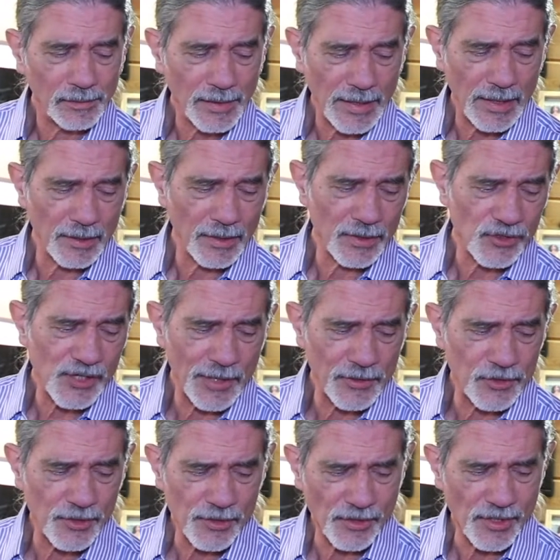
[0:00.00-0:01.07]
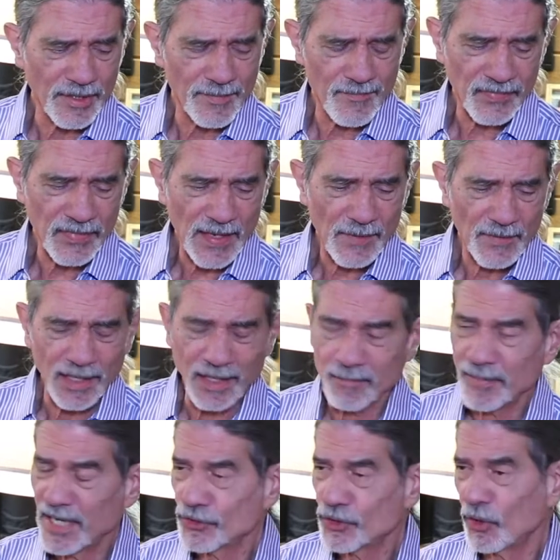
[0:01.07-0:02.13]
here in South Jersey,
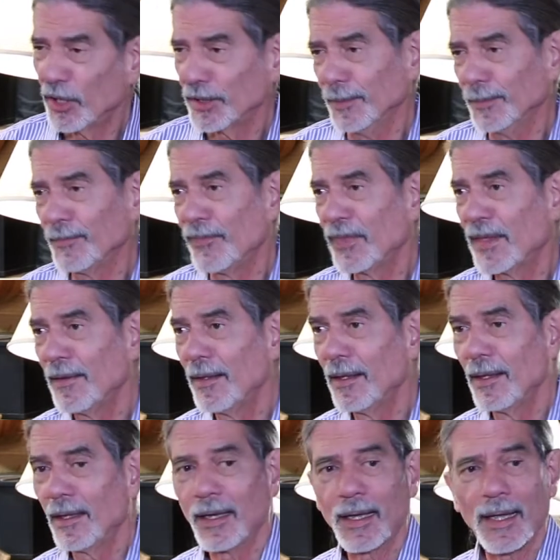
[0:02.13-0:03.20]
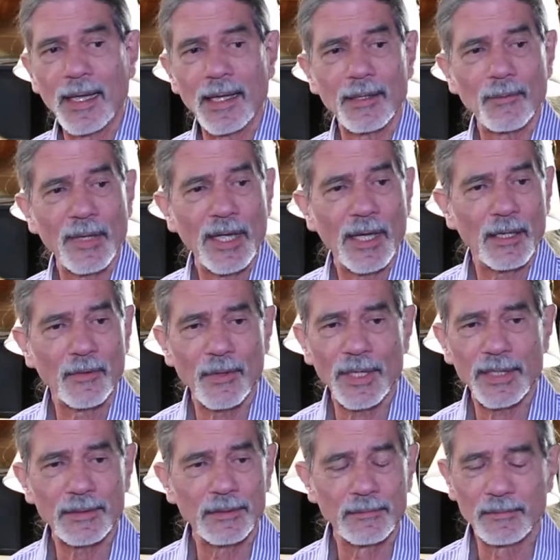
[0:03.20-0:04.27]
in Pennsauken. And we had a
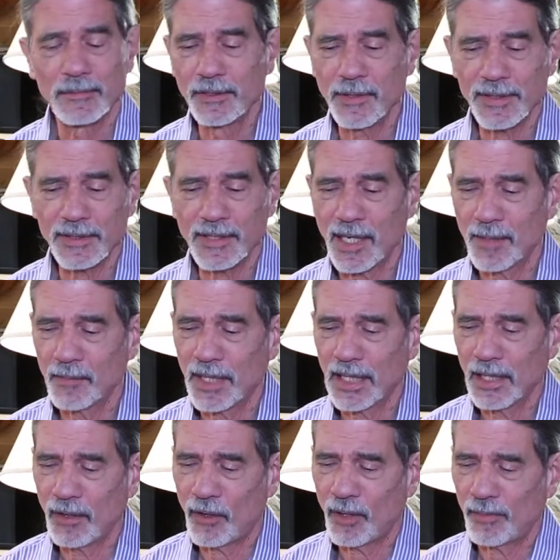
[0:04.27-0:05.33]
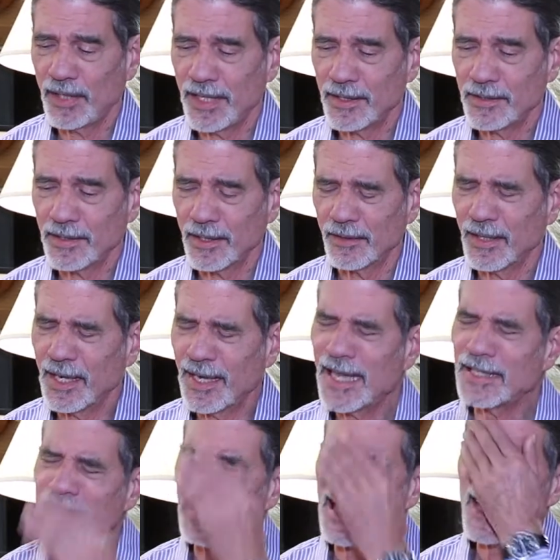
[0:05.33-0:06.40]
great time all playing together. I
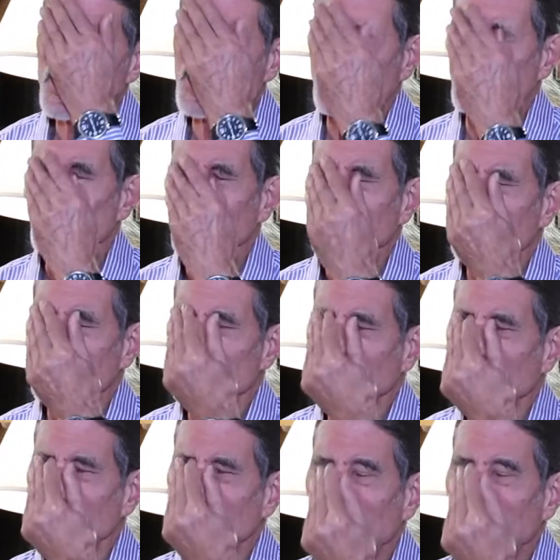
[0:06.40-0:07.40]
had actually run into them